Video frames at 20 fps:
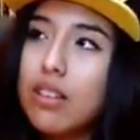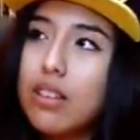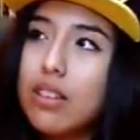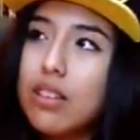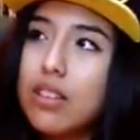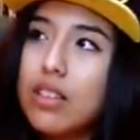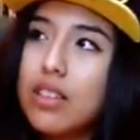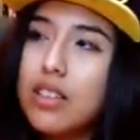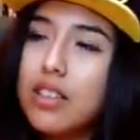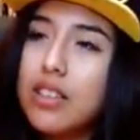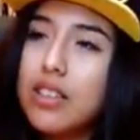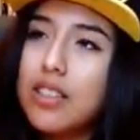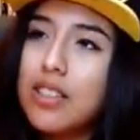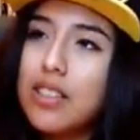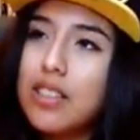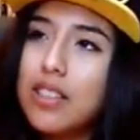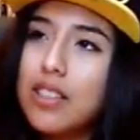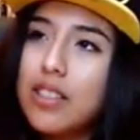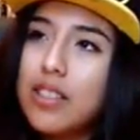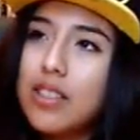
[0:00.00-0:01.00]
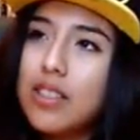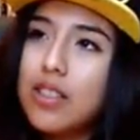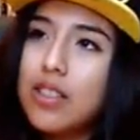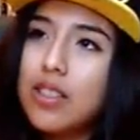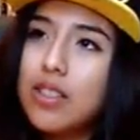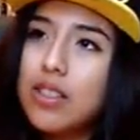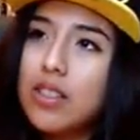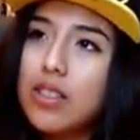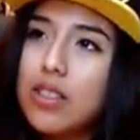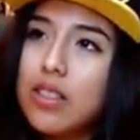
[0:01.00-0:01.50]
This
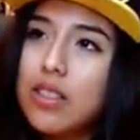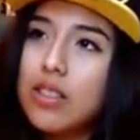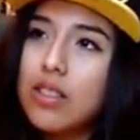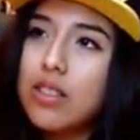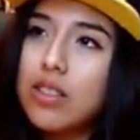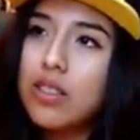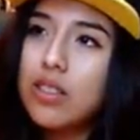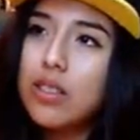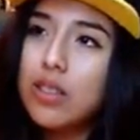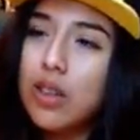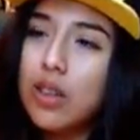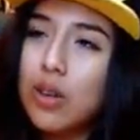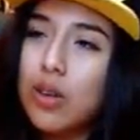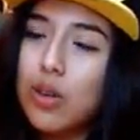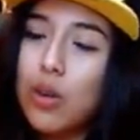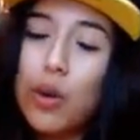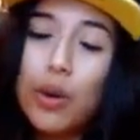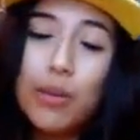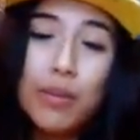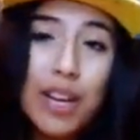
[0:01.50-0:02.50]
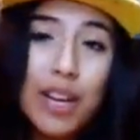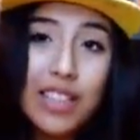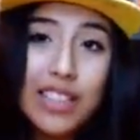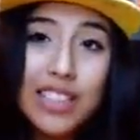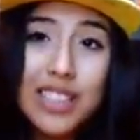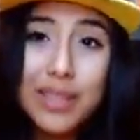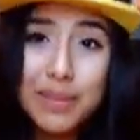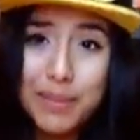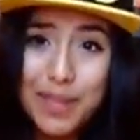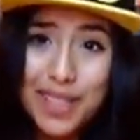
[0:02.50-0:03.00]
is, going back
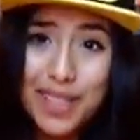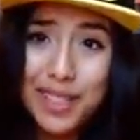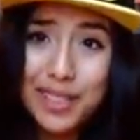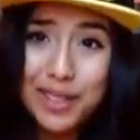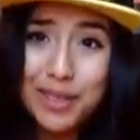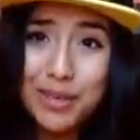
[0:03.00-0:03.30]
to the meeting new